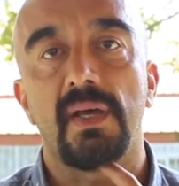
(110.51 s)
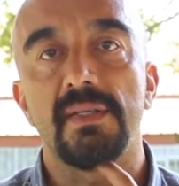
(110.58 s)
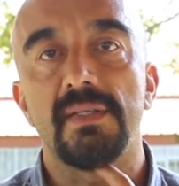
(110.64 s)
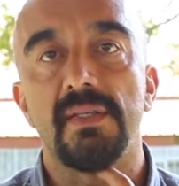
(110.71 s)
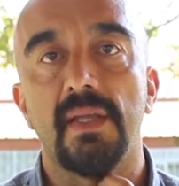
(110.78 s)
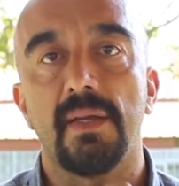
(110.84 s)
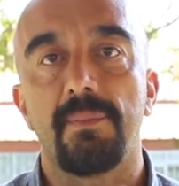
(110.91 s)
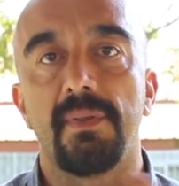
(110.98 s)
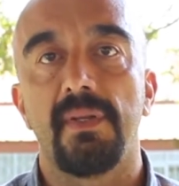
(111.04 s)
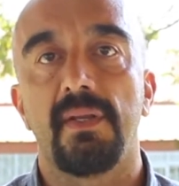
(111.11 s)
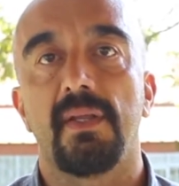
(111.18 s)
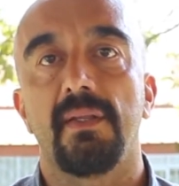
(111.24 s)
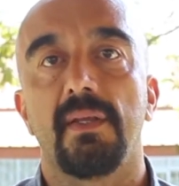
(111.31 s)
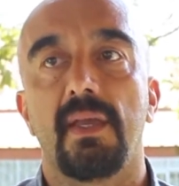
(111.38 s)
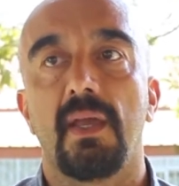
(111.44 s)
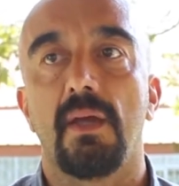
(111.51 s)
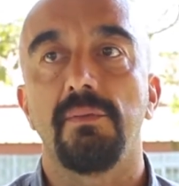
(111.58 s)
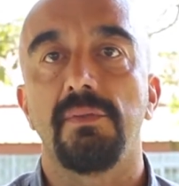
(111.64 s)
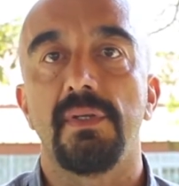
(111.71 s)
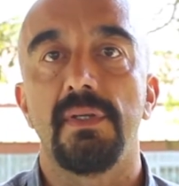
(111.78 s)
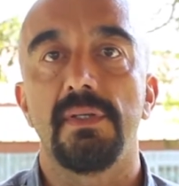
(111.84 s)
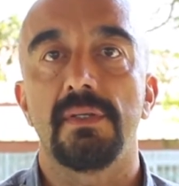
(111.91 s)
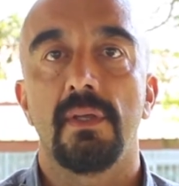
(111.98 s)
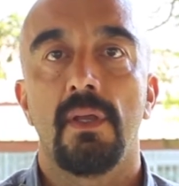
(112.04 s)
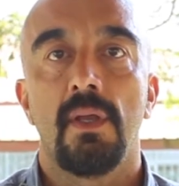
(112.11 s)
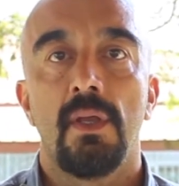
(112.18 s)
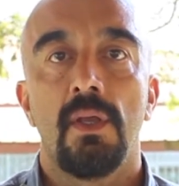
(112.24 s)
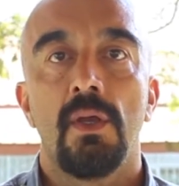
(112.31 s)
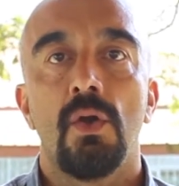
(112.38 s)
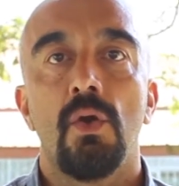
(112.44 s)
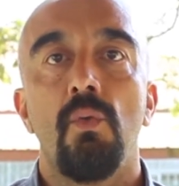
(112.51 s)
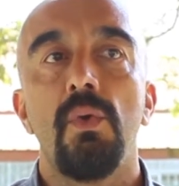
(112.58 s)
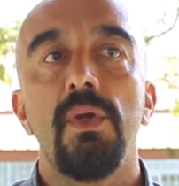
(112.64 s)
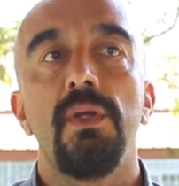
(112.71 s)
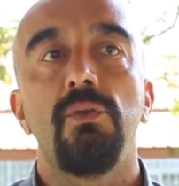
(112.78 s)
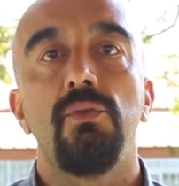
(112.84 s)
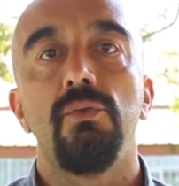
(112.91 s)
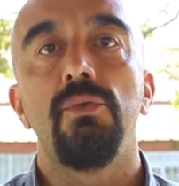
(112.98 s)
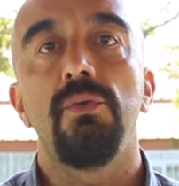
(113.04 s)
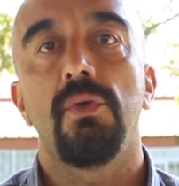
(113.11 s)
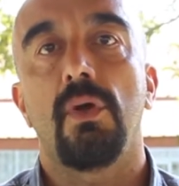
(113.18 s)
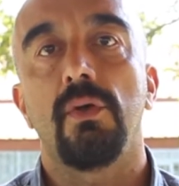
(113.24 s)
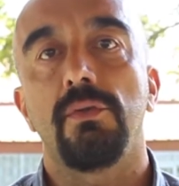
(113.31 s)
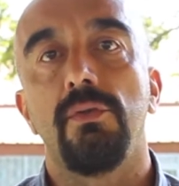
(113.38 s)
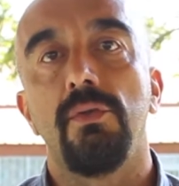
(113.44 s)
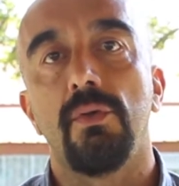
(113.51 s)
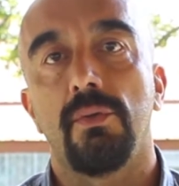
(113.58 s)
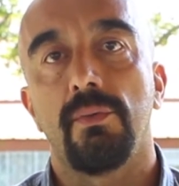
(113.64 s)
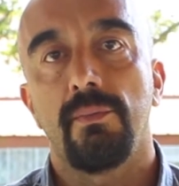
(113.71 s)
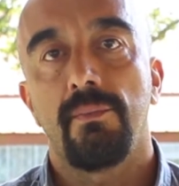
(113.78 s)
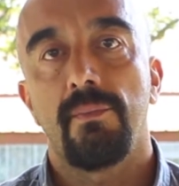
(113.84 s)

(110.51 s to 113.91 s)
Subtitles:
as it happened in other countries? We do not know.